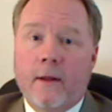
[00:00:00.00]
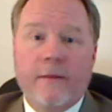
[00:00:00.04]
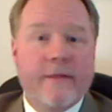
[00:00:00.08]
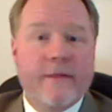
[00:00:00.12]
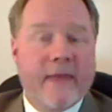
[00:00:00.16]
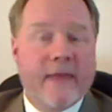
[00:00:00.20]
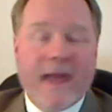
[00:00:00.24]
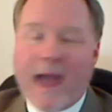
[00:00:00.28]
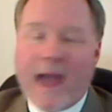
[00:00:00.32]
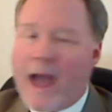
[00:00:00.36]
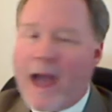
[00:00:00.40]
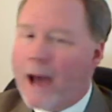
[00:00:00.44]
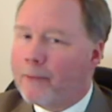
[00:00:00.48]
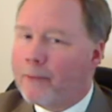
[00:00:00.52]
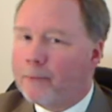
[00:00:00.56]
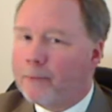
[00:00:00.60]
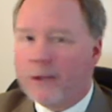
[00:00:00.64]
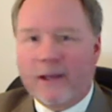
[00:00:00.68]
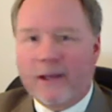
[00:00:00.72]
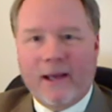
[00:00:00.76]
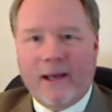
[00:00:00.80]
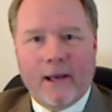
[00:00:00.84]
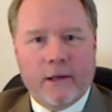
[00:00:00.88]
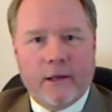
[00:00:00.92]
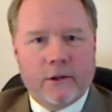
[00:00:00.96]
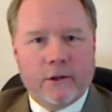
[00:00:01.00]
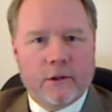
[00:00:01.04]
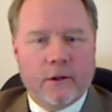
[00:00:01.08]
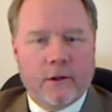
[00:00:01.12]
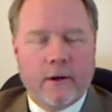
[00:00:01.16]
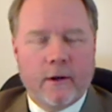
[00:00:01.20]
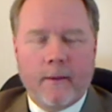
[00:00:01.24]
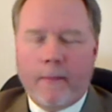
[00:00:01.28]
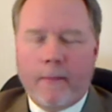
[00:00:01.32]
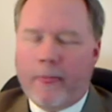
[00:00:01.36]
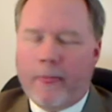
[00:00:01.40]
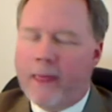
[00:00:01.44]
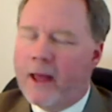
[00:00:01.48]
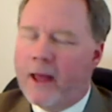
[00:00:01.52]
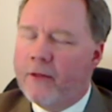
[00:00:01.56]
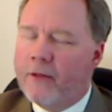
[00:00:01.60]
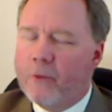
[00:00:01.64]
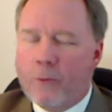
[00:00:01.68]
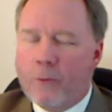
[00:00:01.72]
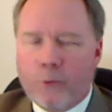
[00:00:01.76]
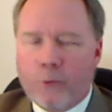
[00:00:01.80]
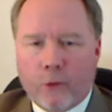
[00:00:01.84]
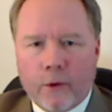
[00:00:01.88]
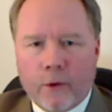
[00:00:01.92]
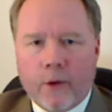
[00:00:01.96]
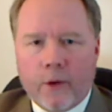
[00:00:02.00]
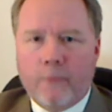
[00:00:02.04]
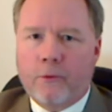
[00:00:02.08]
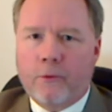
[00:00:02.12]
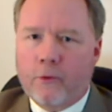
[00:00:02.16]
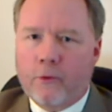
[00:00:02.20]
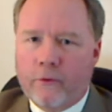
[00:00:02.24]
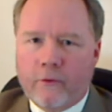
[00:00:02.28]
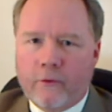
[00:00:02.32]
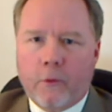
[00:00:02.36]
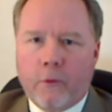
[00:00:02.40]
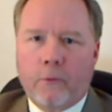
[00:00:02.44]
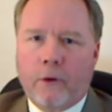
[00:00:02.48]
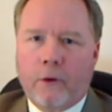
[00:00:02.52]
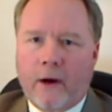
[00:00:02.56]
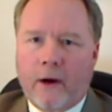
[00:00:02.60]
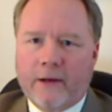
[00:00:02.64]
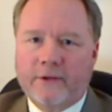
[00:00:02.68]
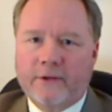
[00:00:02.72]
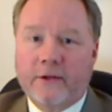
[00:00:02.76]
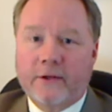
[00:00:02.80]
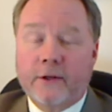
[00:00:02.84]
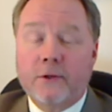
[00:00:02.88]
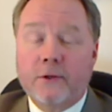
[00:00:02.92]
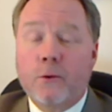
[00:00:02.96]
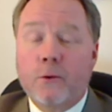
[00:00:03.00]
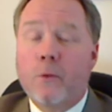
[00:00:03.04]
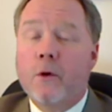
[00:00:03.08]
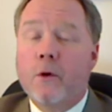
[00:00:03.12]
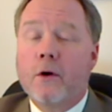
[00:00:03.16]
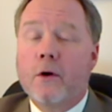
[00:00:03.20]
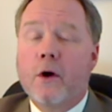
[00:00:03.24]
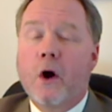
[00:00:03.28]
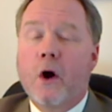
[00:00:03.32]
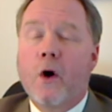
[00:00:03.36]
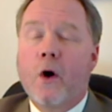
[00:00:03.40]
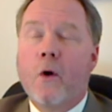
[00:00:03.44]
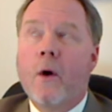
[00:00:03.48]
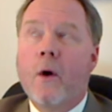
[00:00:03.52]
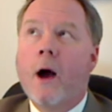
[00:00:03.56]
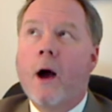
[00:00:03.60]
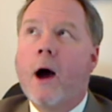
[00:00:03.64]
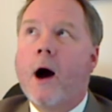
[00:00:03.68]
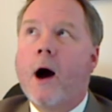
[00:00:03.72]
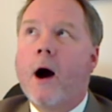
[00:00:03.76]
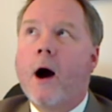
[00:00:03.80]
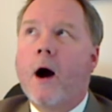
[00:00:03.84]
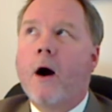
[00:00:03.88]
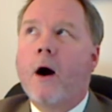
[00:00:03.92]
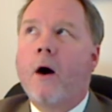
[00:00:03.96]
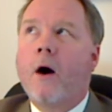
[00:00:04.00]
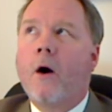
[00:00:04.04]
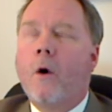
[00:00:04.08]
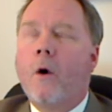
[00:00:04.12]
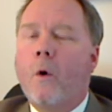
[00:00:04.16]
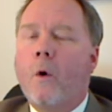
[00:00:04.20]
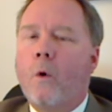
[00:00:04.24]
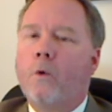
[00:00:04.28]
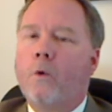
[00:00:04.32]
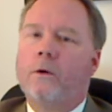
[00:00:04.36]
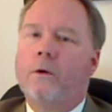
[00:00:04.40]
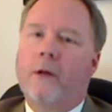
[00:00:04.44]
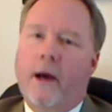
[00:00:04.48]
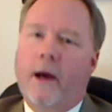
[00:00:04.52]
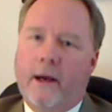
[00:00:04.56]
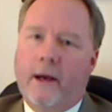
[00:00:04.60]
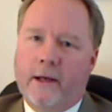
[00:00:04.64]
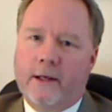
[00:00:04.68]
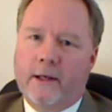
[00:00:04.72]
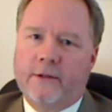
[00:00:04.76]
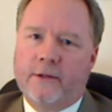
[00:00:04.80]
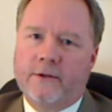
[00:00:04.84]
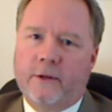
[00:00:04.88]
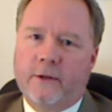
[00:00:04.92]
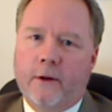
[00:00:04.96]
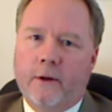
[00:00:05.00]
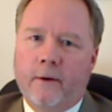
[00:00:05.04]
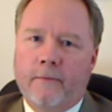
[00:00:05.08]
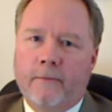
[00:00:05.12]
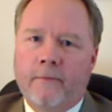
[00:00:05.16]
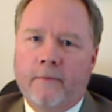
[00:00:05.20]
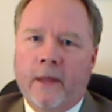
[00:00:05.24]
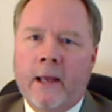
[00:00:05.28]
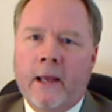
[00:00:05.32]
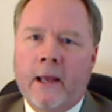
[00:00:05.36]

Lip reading: the application and the pre-approval process will go a whole lot easier.